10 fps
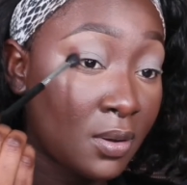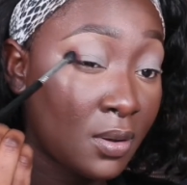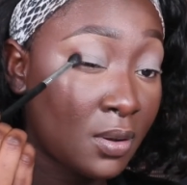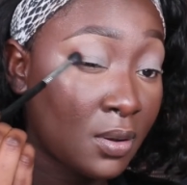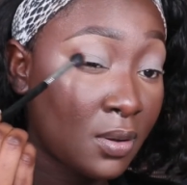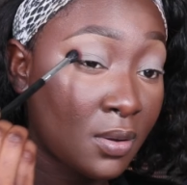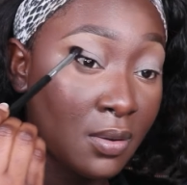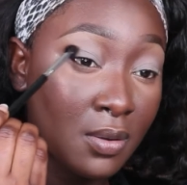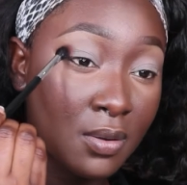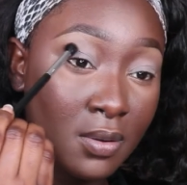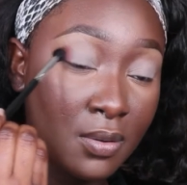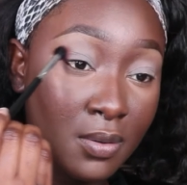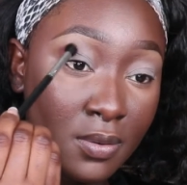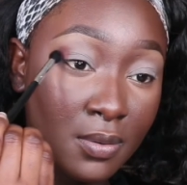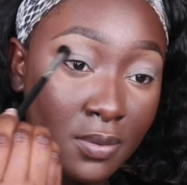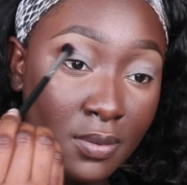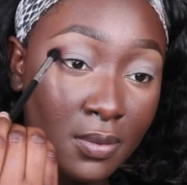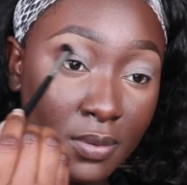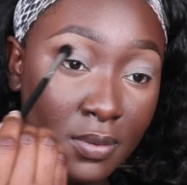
[no speech]